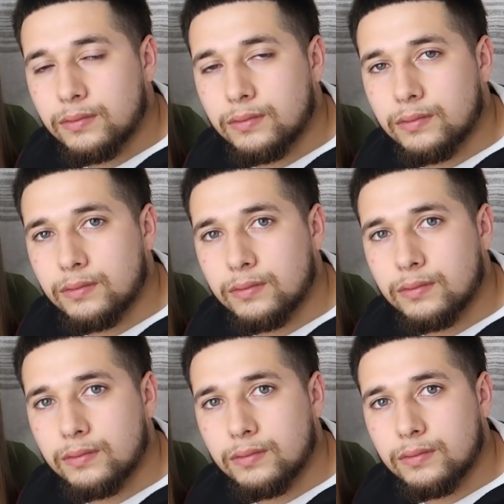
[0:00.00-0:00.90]

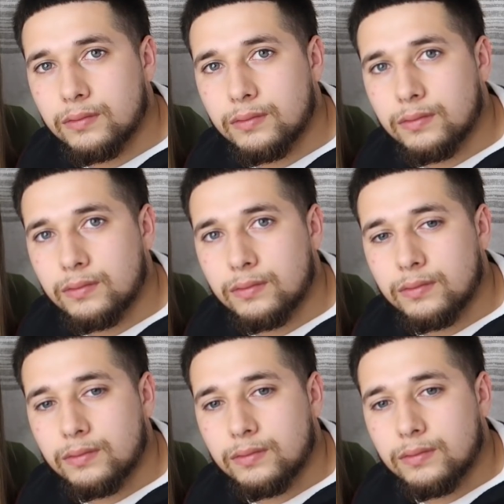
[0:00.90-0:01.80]

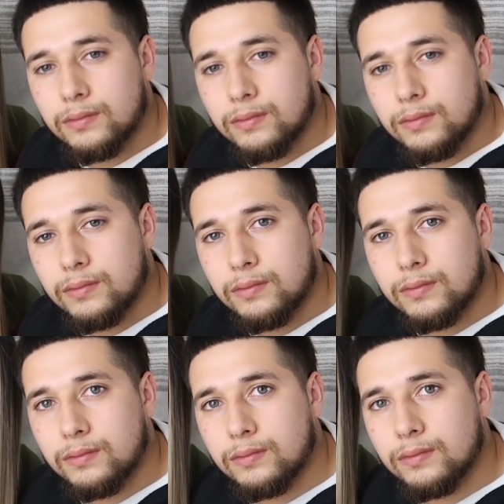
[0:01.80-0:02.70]

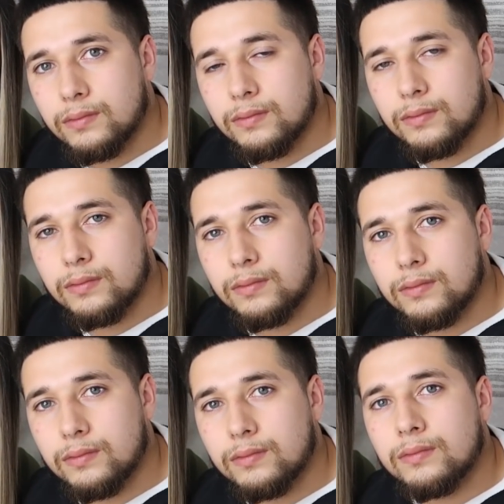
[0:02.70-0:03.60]

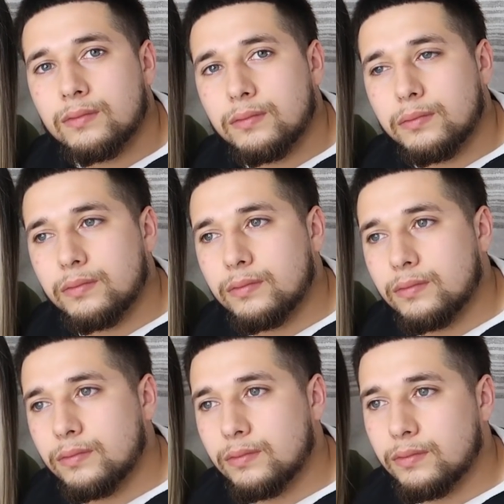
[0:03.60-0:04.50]

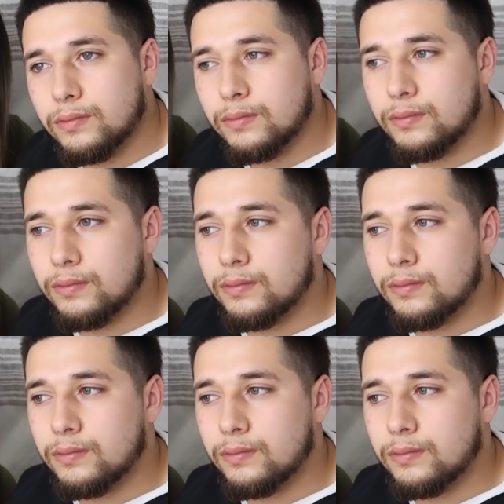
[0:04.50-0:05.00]
No words are spoken by the person on screen.